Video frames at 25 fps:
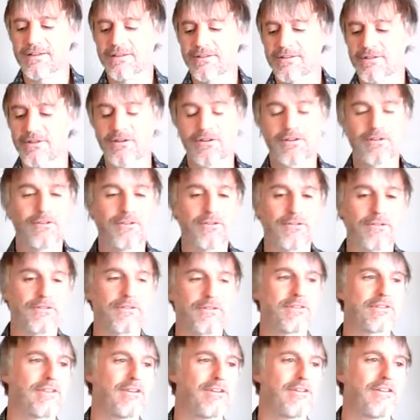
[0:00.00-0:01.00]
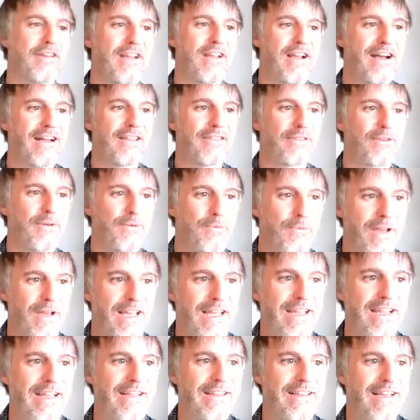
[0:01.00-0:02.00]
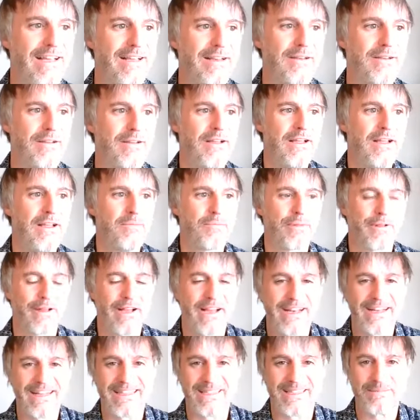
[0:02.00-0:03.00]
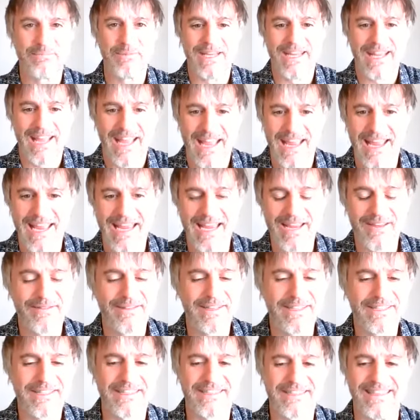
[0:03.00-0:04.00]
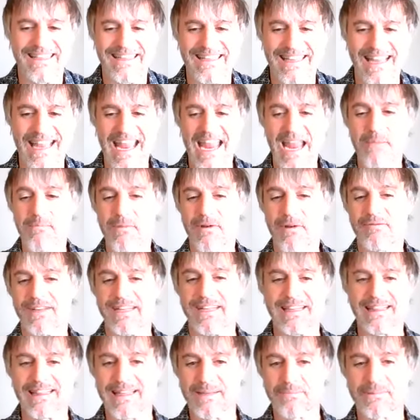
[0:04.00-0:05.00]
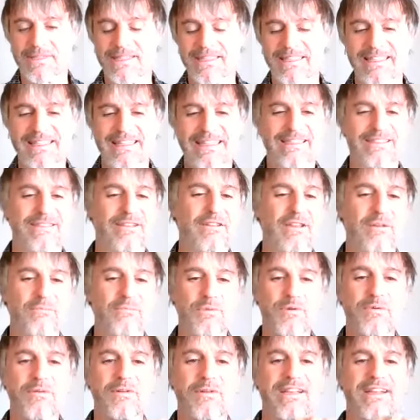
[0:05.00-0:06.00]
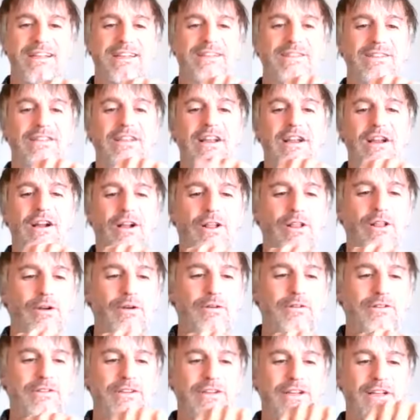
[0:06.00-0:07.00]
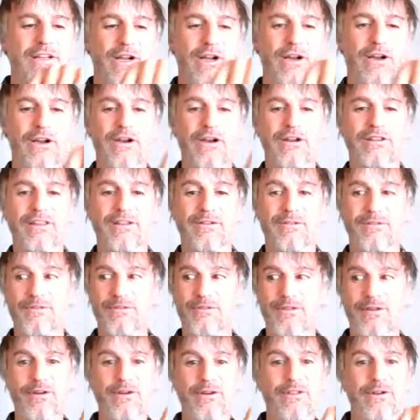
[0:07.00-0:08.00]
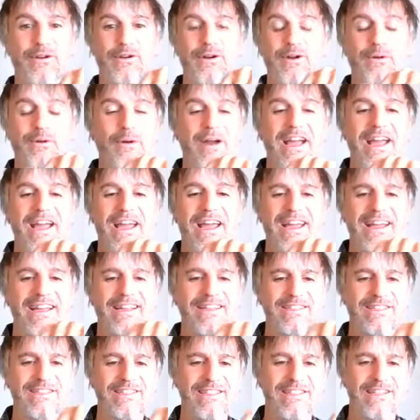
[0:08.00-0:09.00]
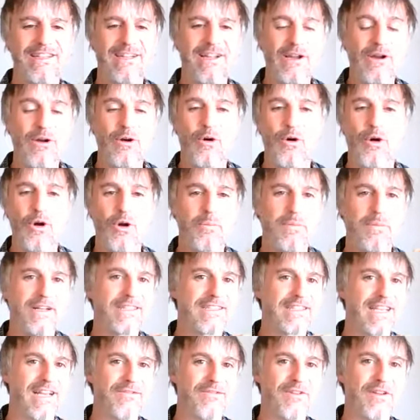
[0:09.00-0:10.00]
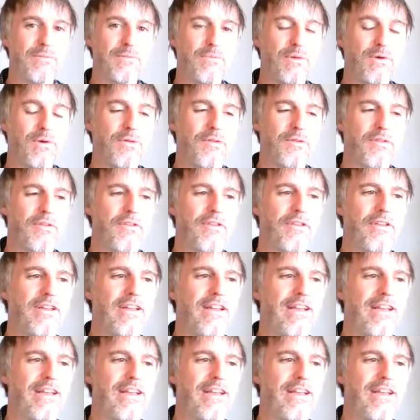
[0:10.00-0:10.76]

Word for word: Circles are not the way that planets behave. This is a game of ellipses. So the moon gets closer to Earth and further away as she orbits every month.